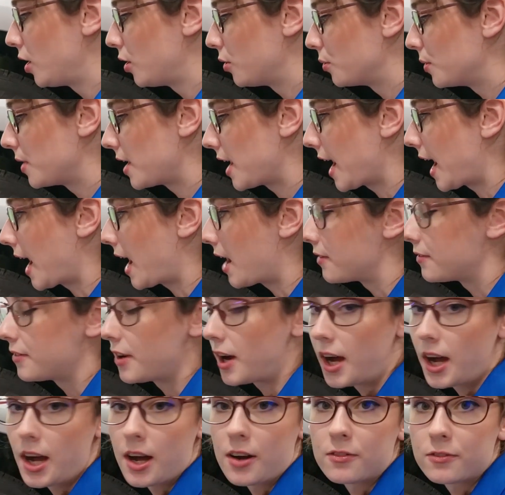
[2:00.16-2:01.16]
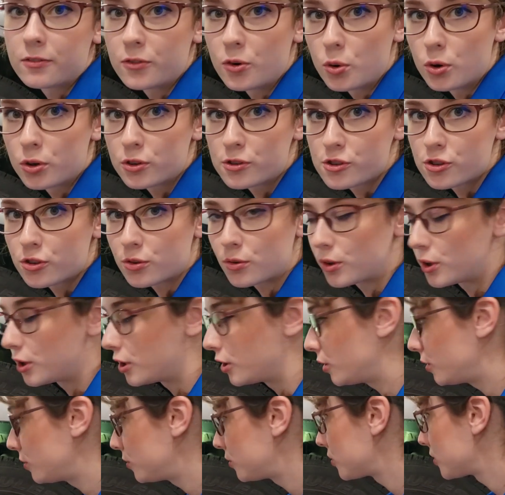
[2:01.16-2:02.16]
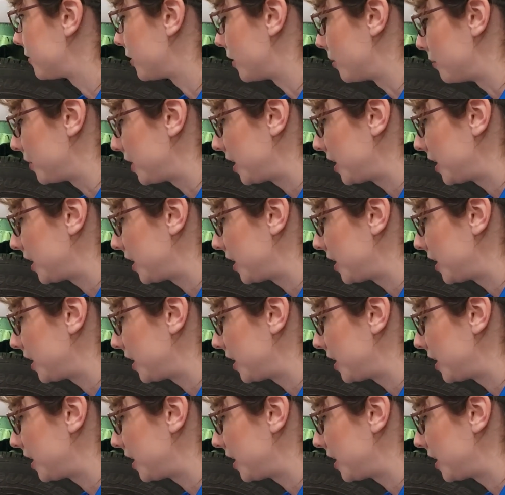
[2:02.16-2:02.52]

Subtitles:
We have 4 screws from